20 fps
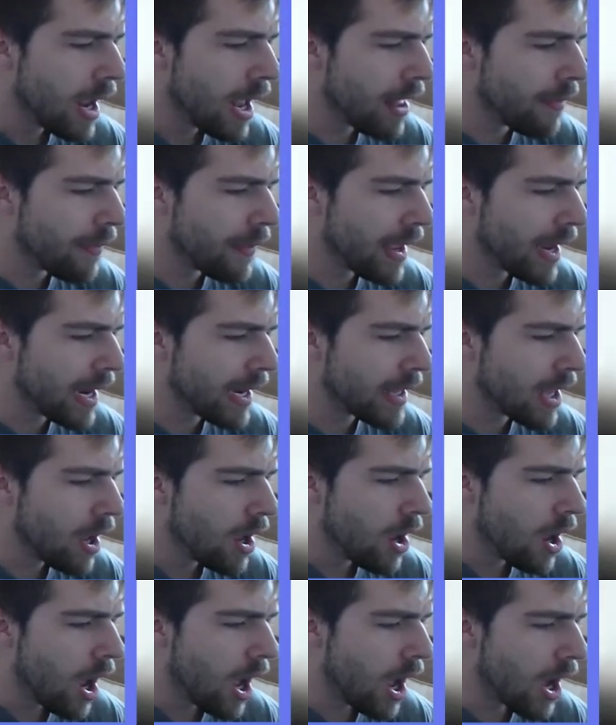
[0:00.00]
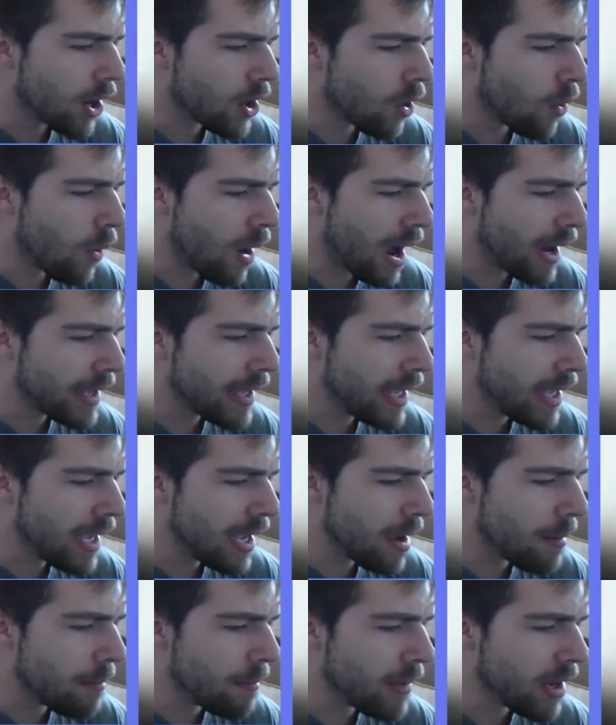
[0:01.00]
And then uh,
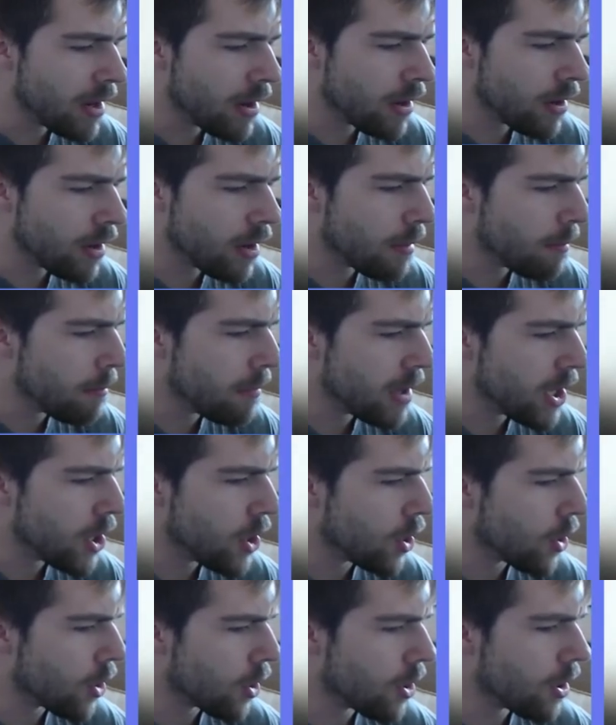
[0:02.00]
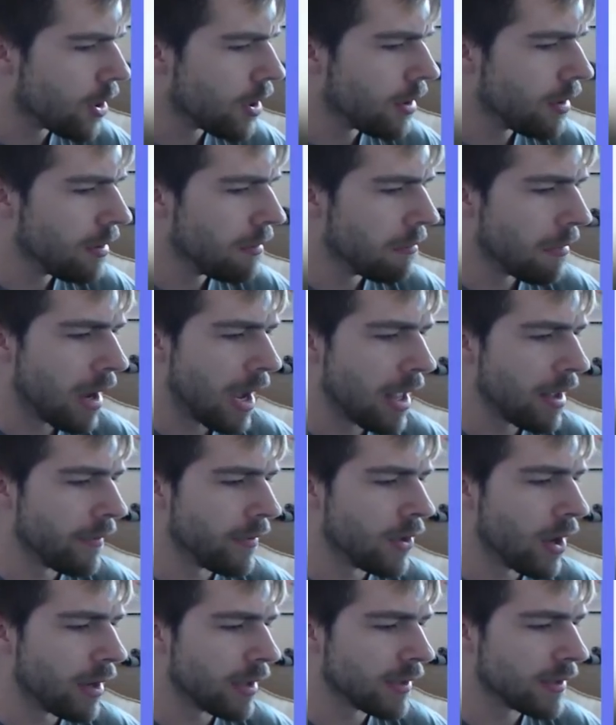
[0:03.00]
Kawaki Mi Miur, I don't
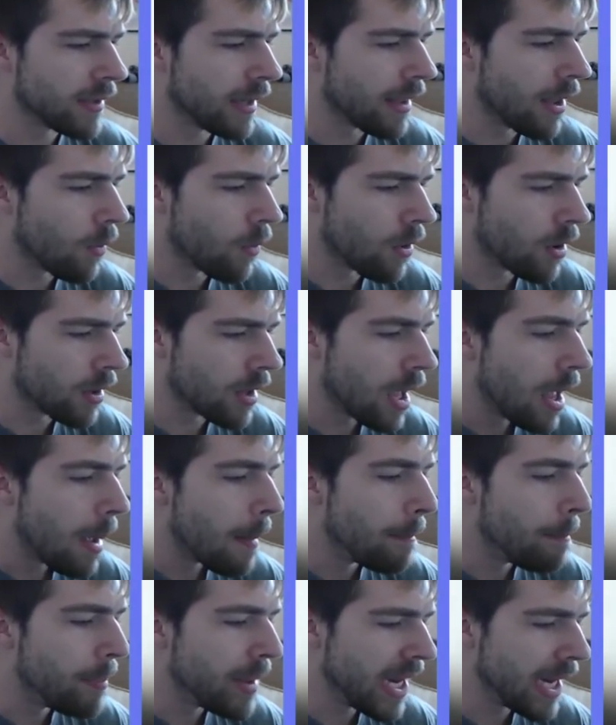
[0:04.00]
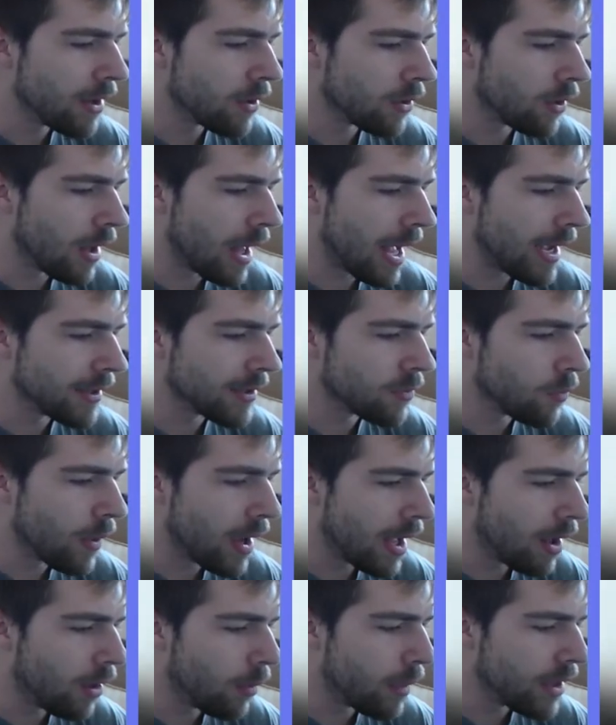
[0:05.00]
even know how to say that word. Beetle as
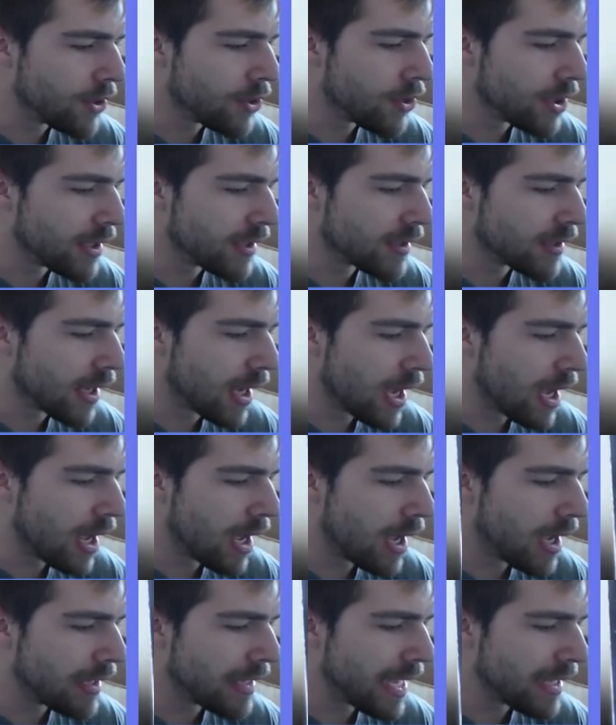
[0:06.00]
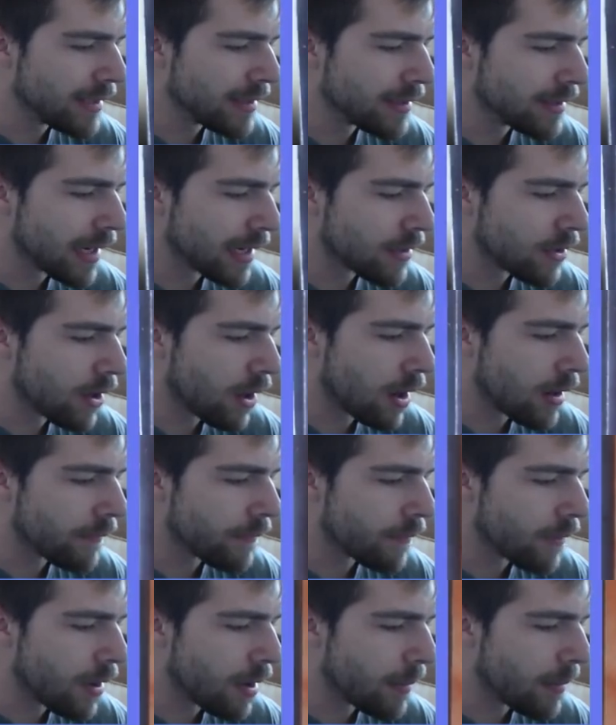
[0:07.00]
well, which is uh, an insect card
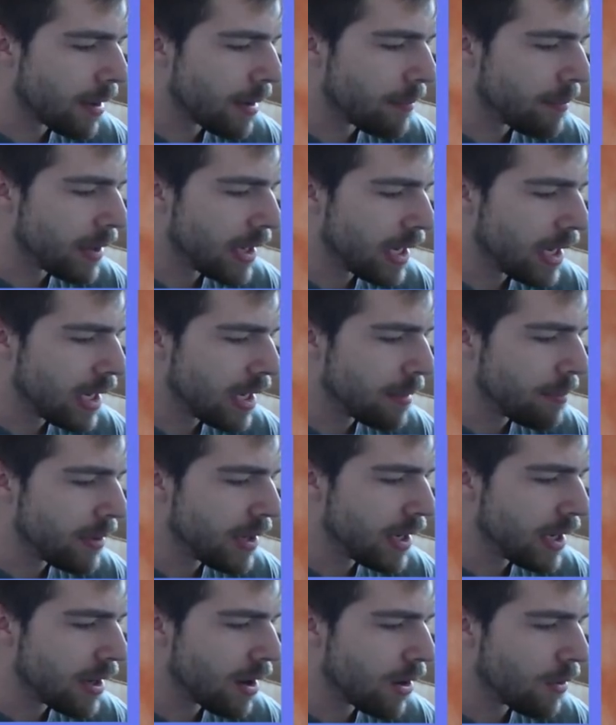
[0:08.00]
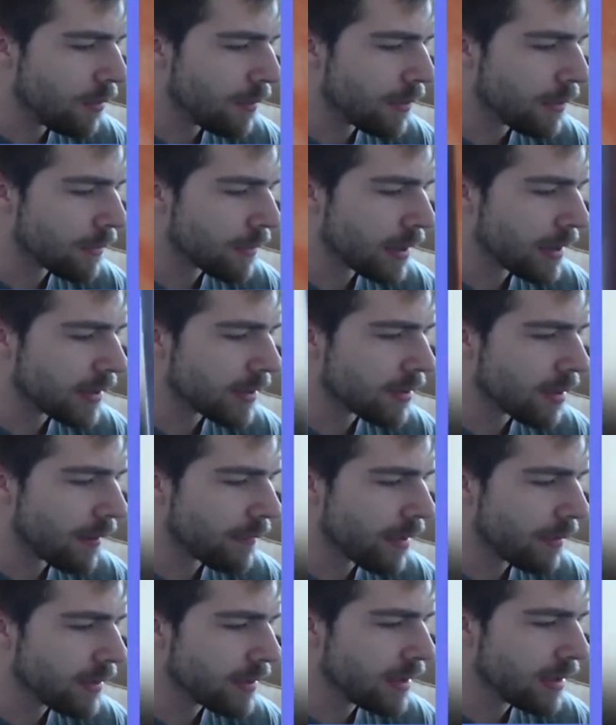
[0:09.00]
from BP03. So
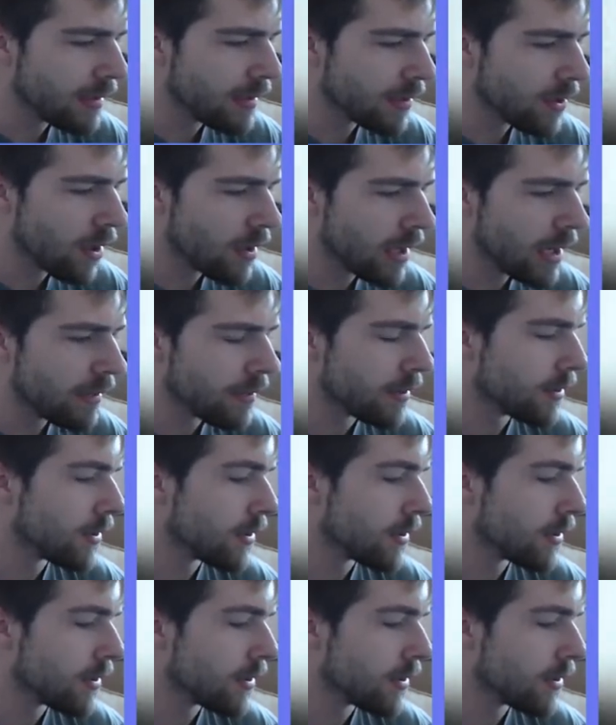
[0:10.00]
I've never seen this card either,